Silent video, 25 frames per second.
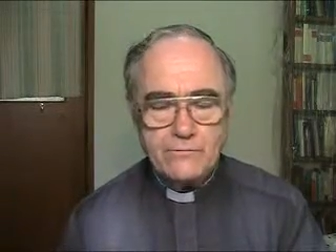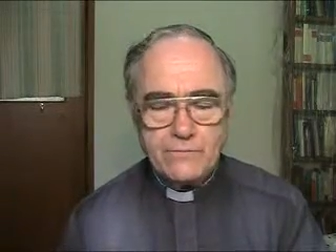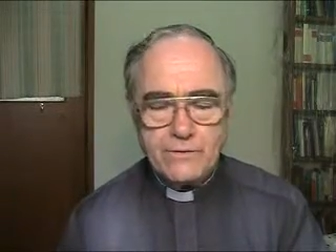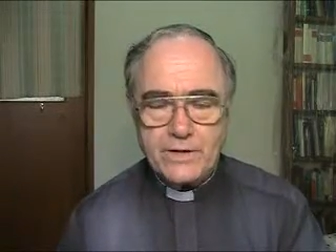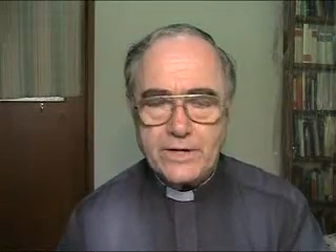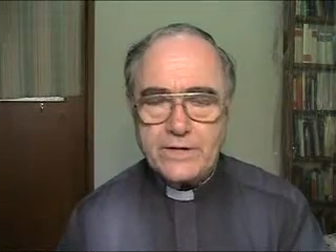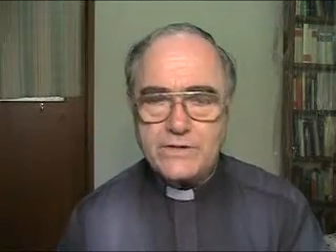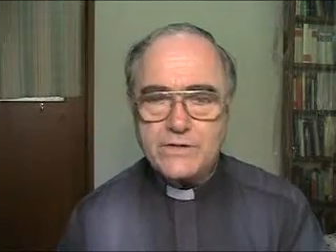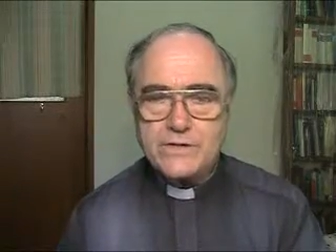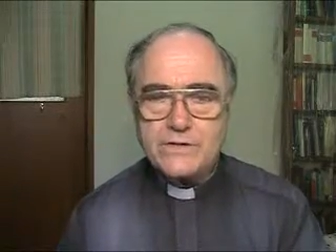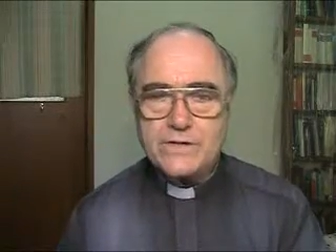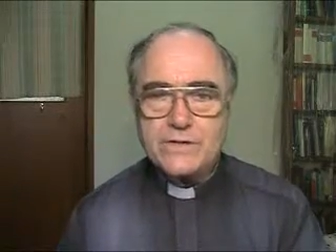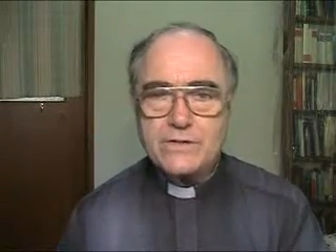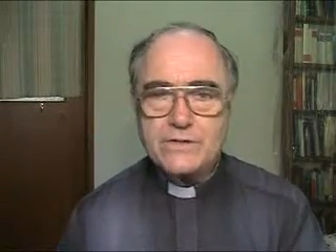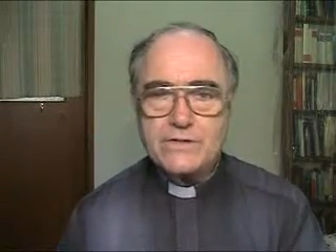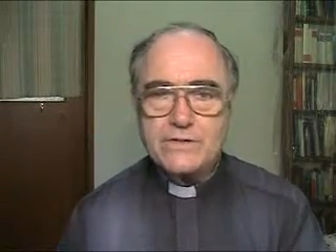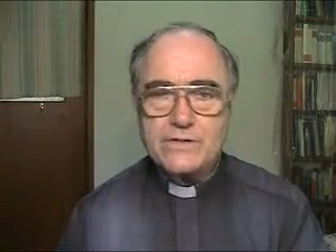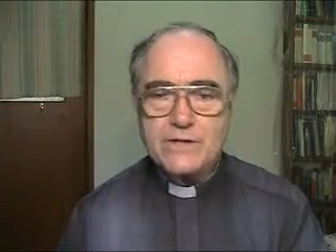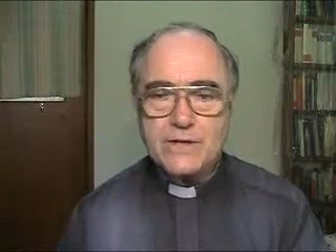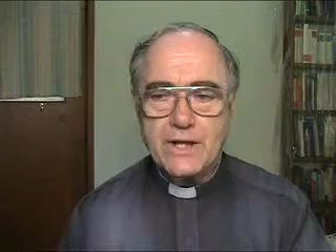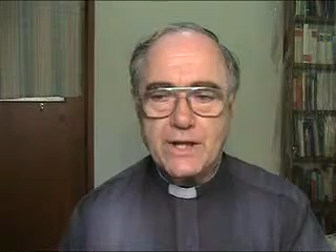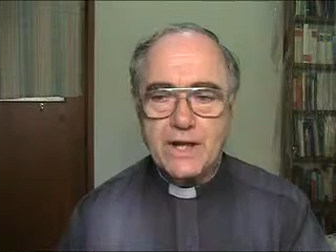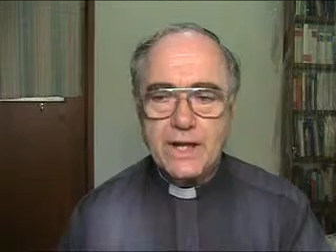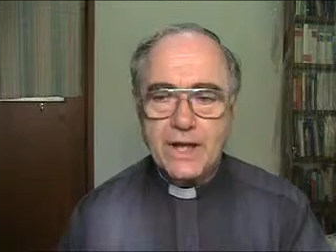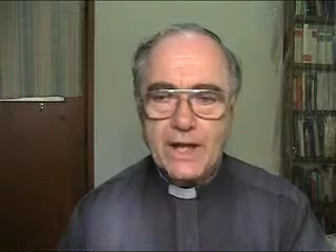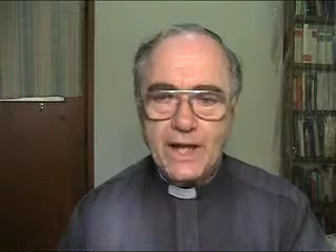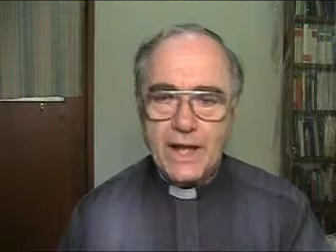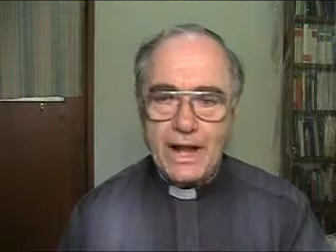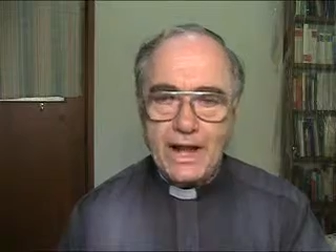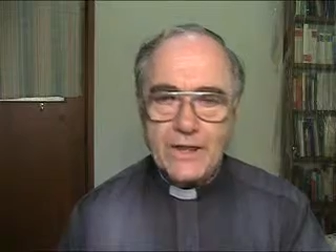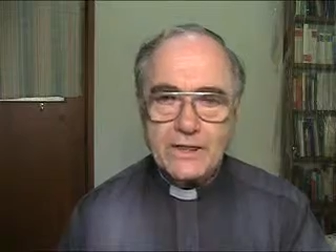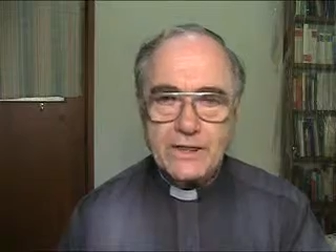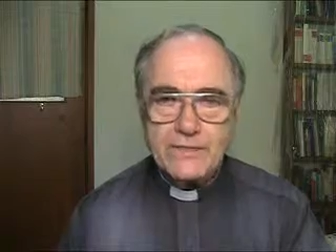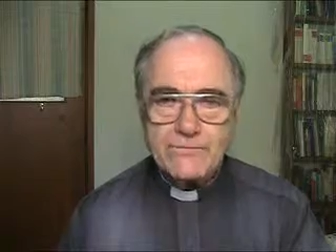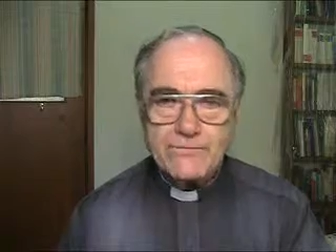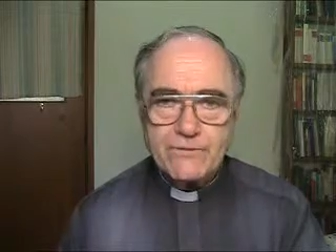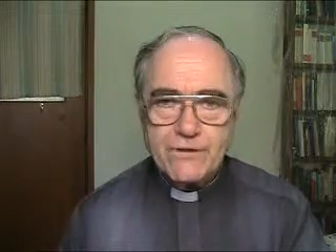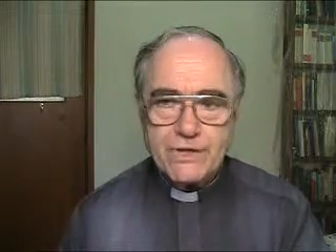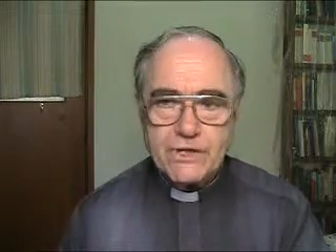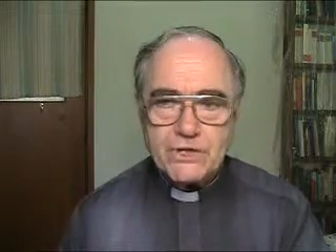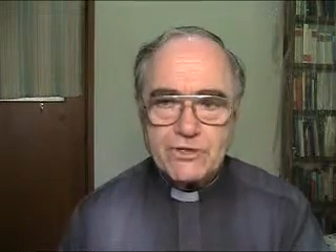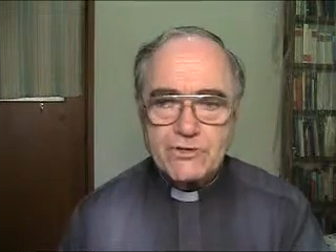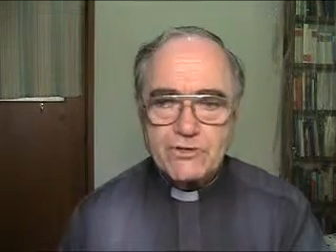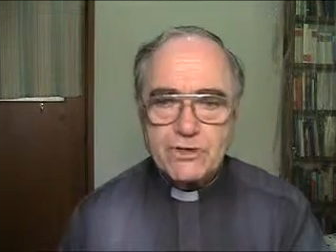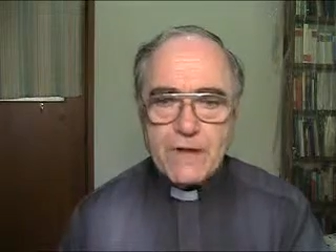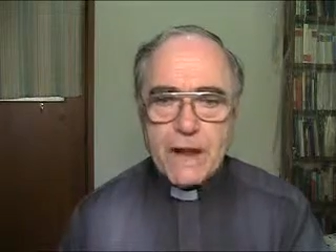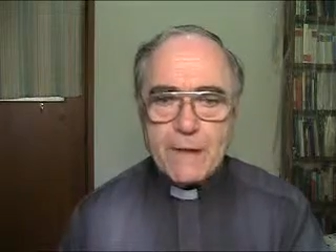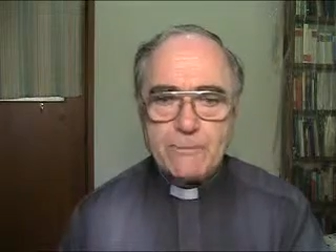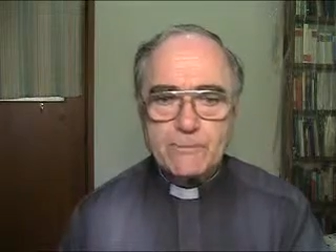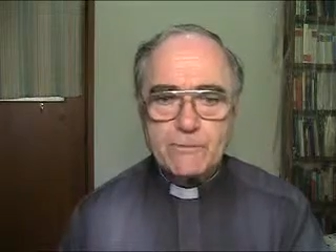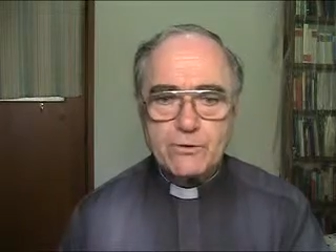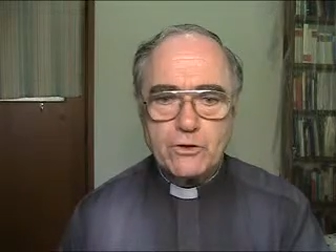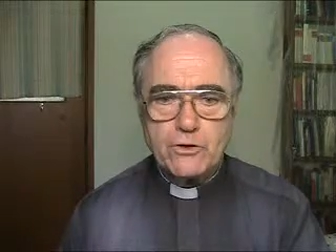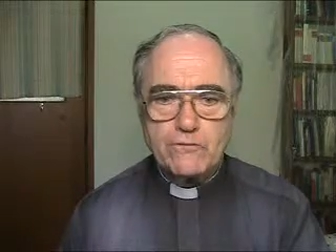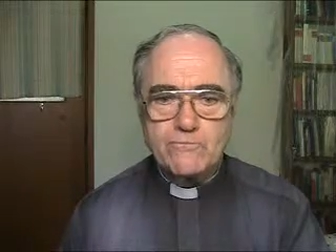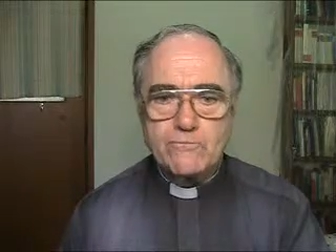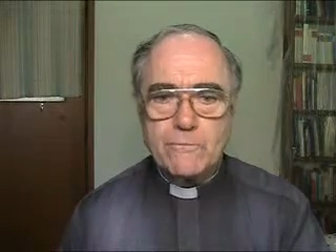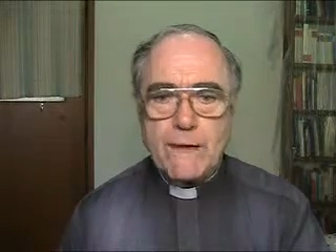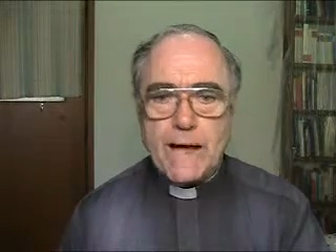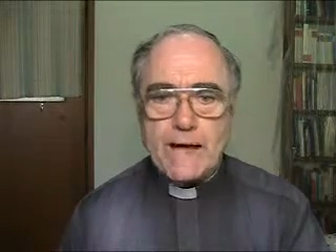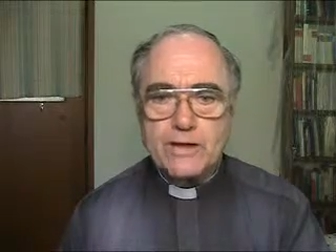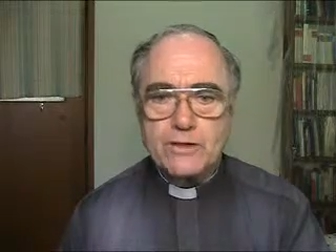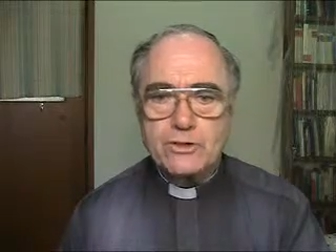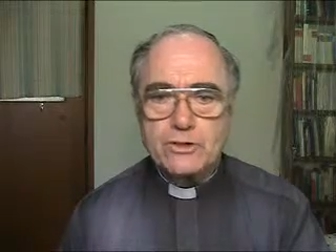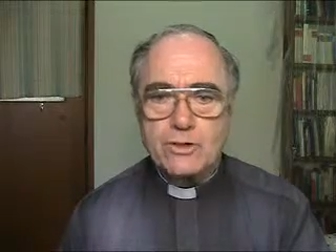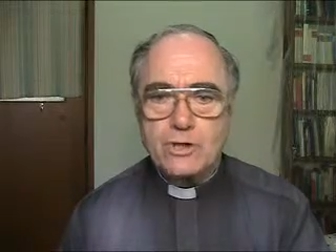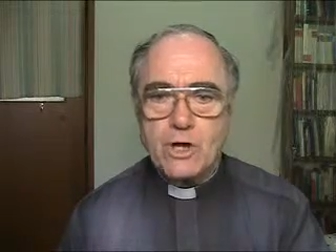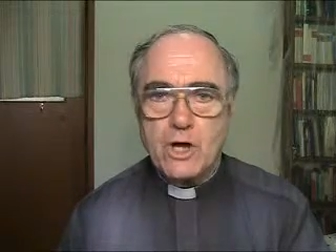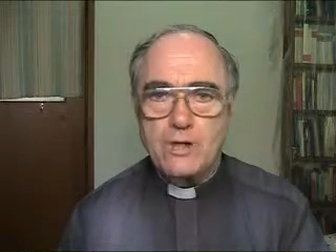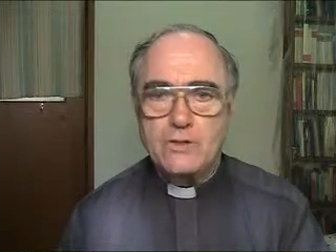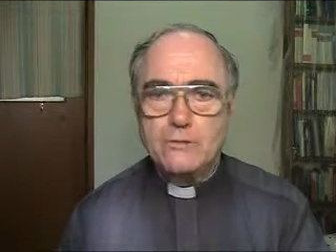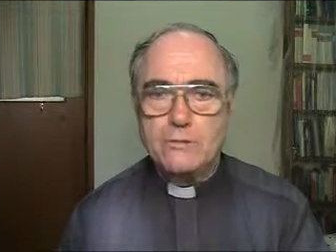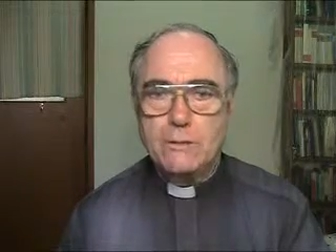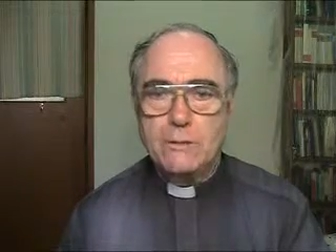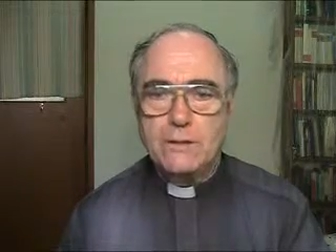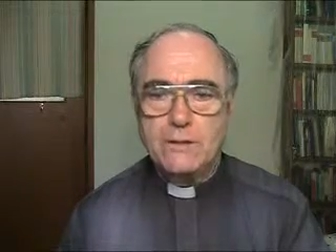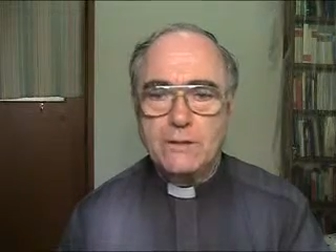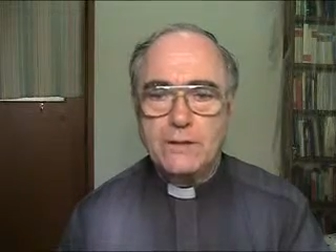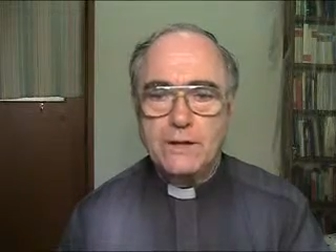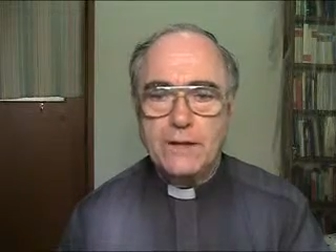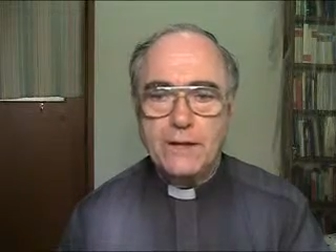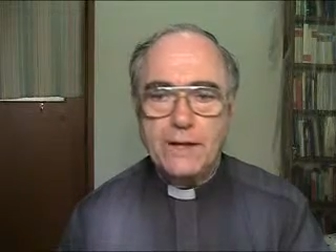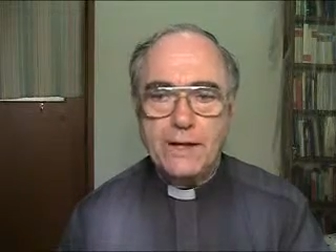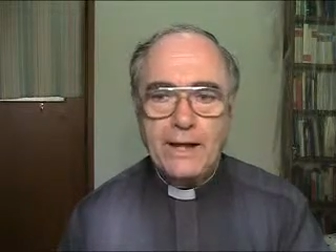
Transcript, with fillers: For instance, in the first chapter of Mark's Gospel,